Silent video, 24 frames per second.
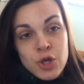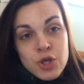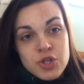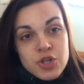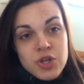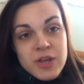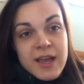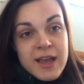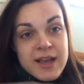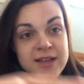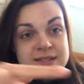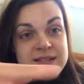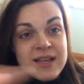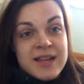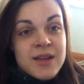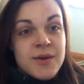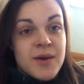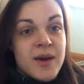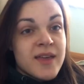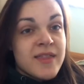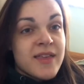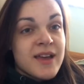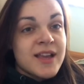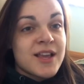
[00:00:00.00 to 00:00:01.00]
So yes,
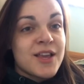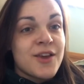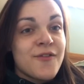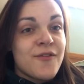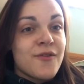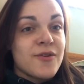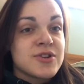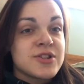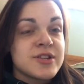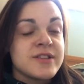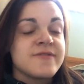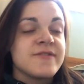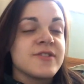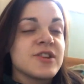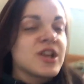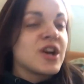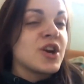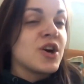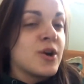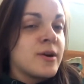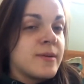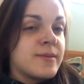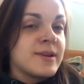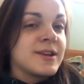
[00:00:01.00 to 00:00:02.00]
anyway, thank you for watching this video.
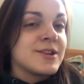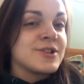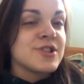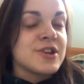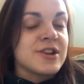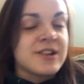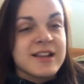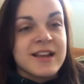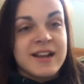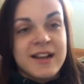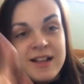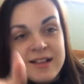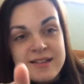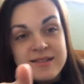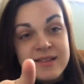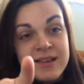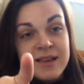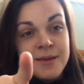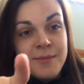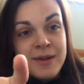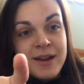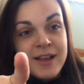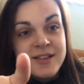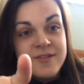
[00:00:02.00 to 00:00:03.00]
I hope you enjoyed it, and I'll see
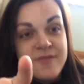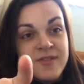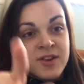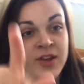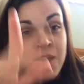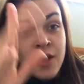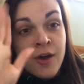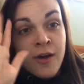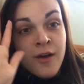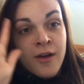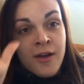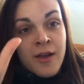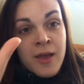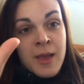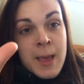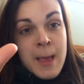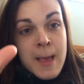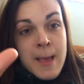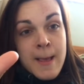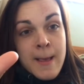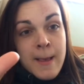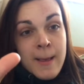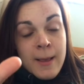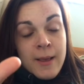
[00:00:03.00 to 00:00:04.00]
you in my next video.
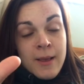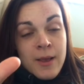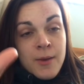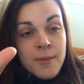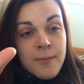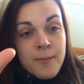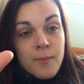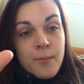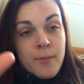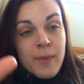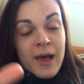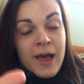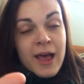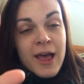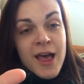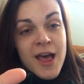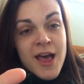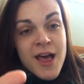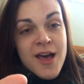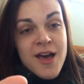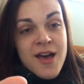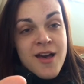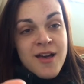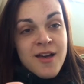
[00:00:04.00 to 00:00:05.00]

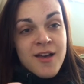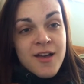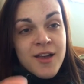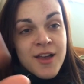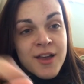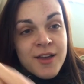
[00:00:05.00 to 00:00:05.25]
Bye!